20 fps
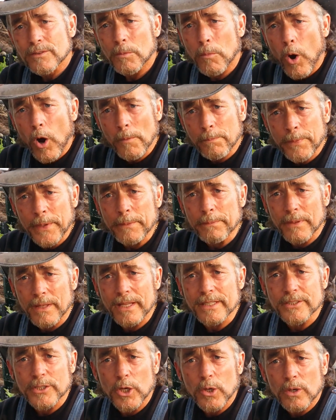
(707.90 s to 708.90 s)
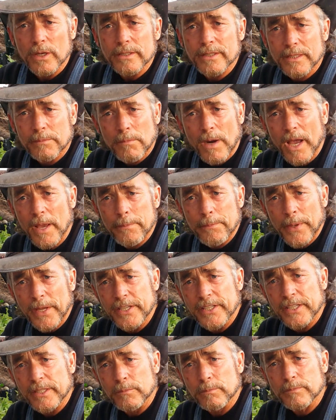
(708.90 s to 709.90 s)
more people that do it, in my
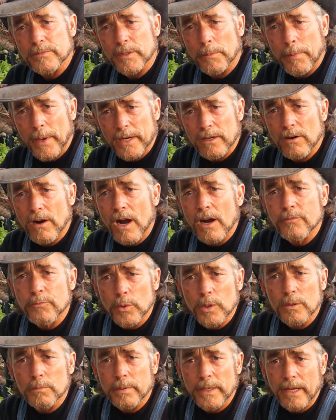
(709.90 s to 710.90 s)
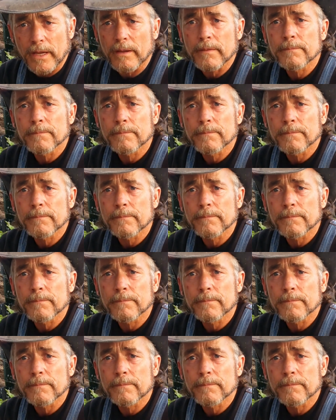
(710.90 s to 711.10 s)
opinion, the better off we'll be.